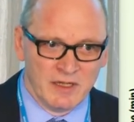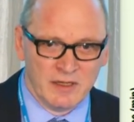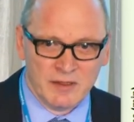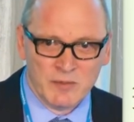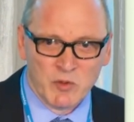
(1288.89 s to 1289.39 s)

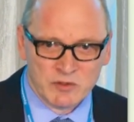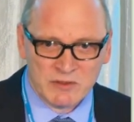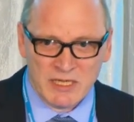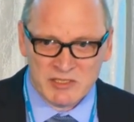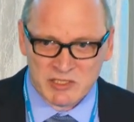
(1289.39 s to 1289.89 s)

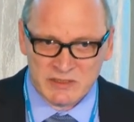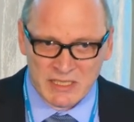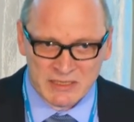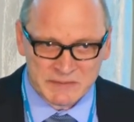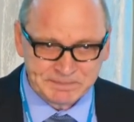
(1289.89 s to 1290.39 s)
modulation
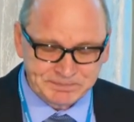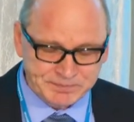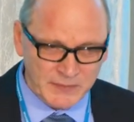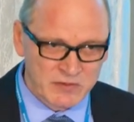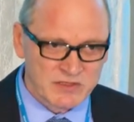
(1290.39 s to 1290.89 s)
yet,
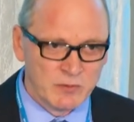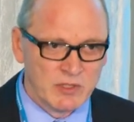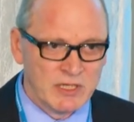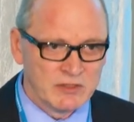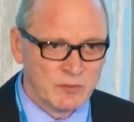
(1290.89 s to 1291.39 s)

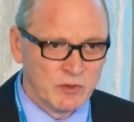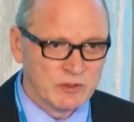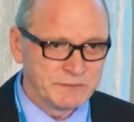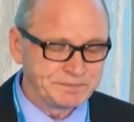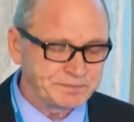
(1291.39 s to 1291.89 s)
stimulation mode.